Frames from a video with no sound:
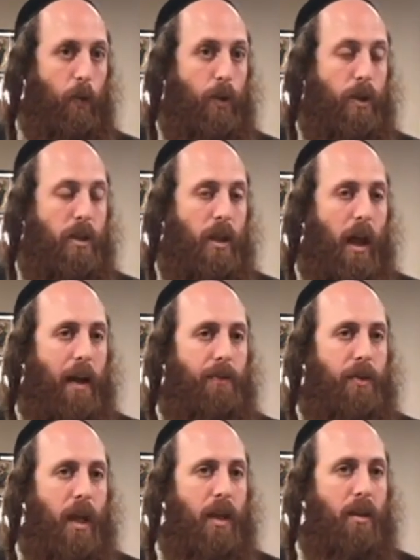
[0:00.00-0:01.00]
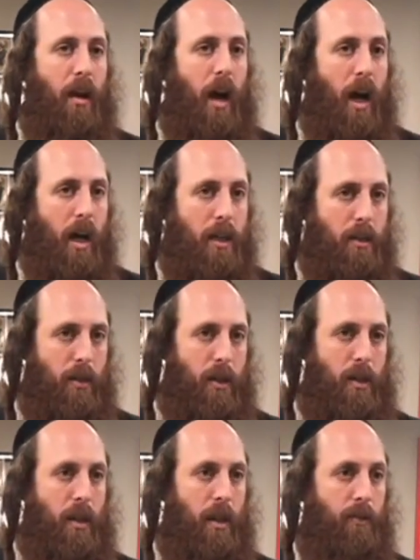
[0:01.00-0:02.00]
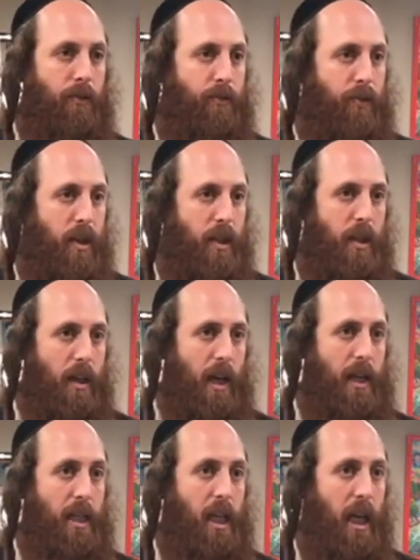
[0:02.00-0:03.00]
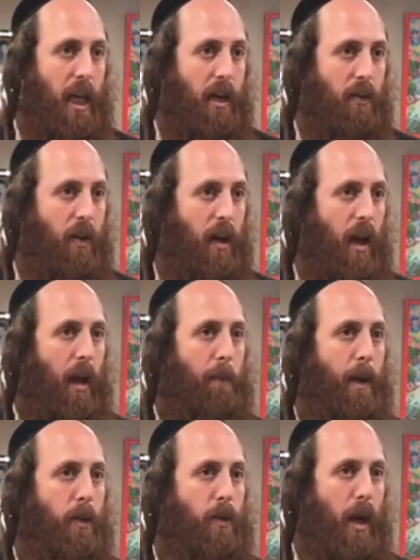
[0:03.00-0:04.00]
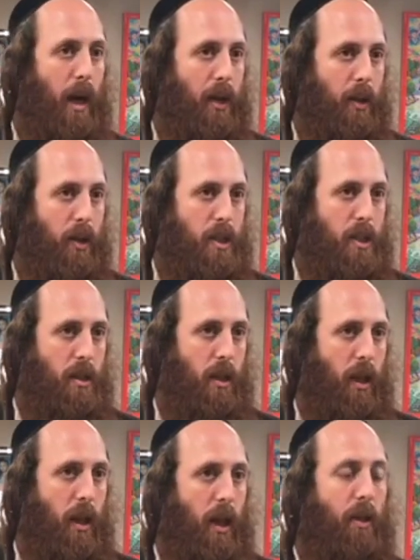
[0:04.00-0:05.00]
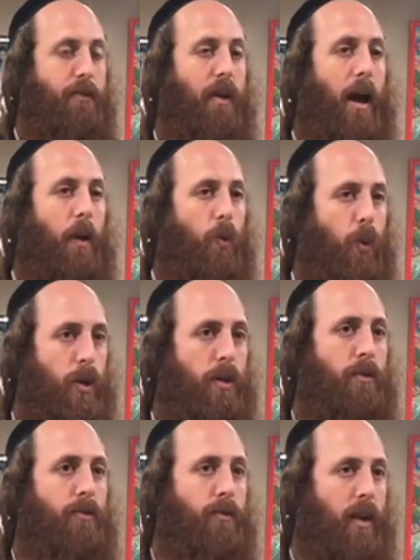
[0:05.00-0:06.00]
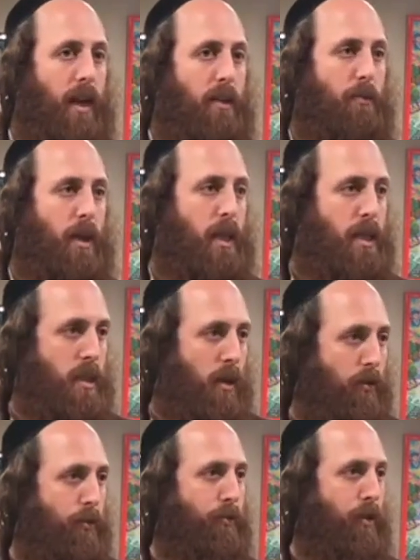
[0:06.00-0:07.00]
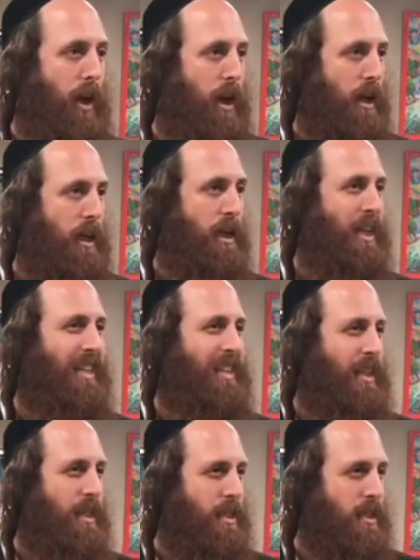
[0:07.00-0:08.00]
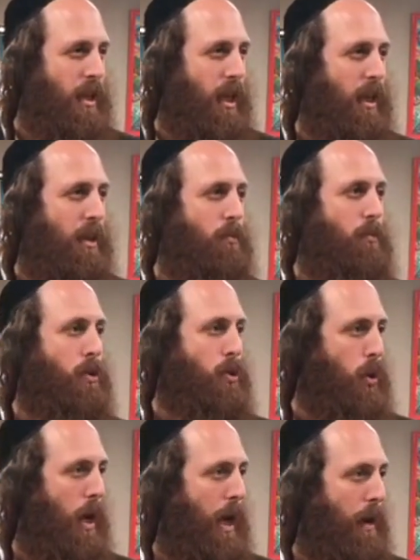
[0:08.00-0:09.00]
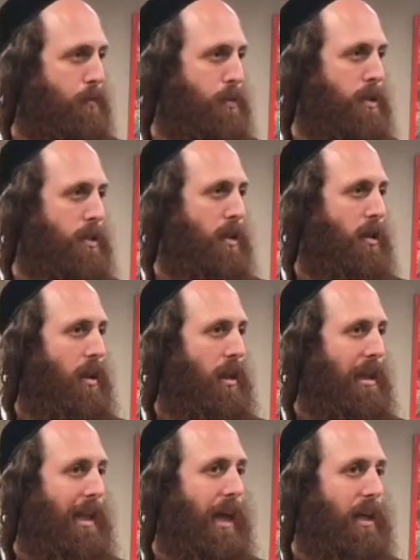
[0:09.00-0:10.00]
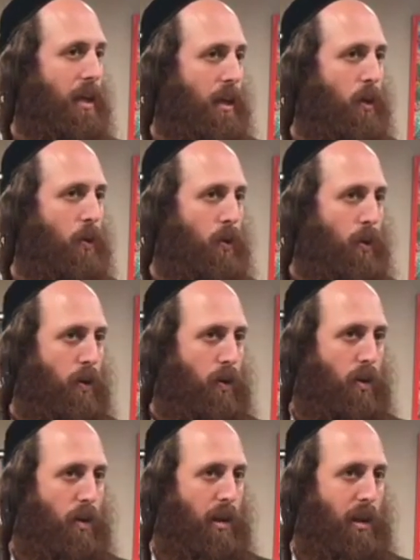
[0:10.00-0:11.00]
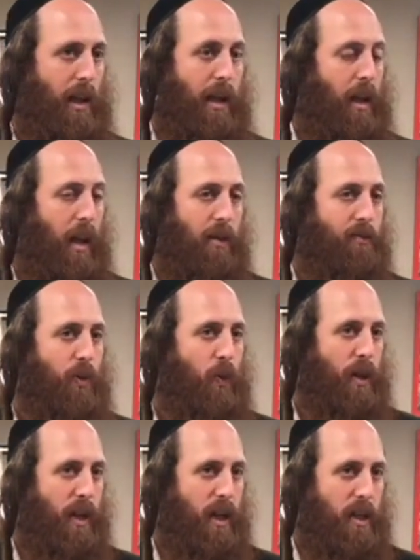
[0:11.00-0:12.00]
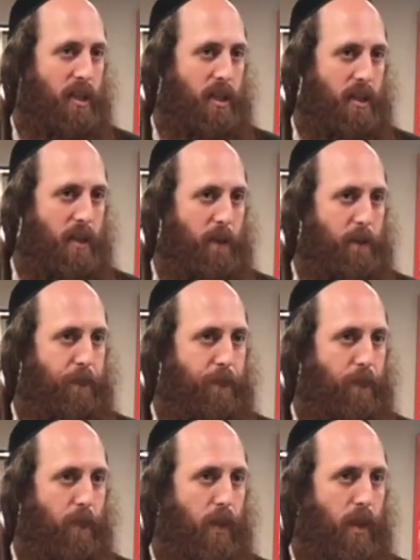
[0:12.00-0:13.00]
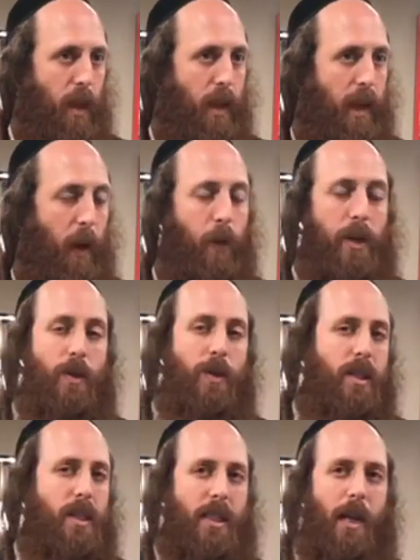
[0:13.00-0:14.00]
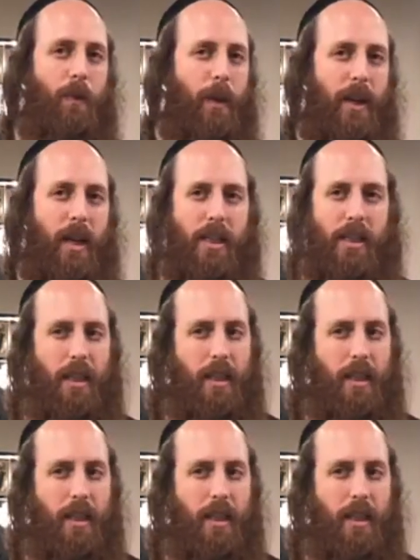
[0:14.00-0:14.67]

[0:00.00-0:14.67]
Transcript: wouldn't have that heart that can feel and care about others if I wouldn't find myself failing in the same traps like you, like everyone else. Now when you see someone else